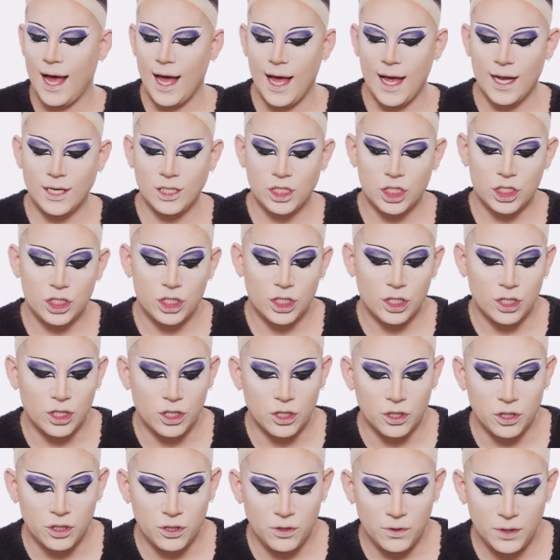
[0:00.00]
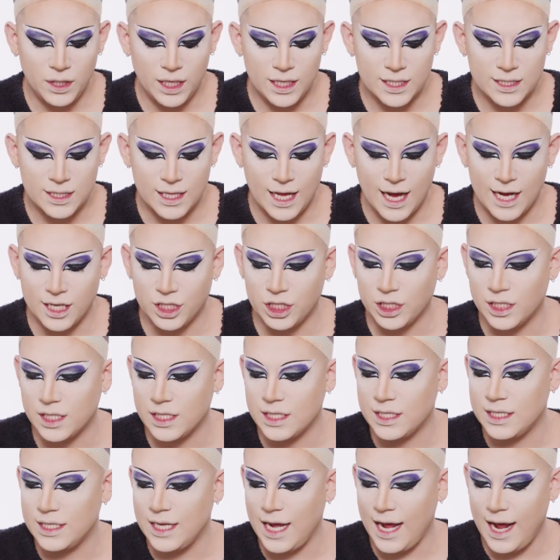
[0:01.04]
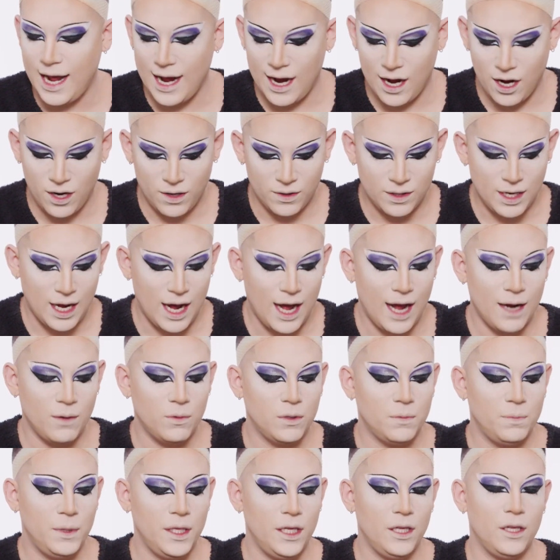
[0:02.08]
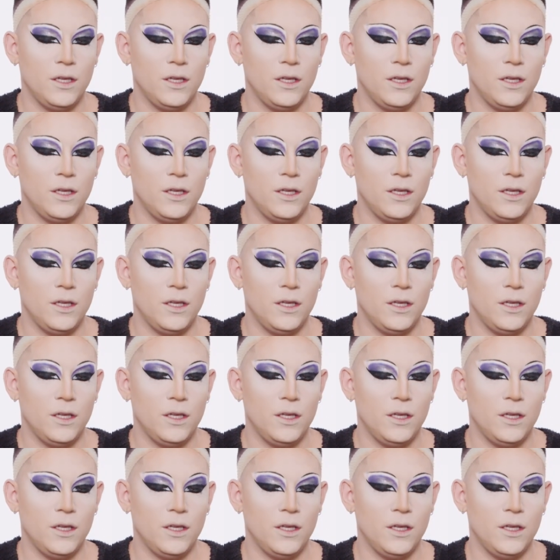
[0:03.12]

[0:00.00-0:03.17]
And to glue these lashes down, I will be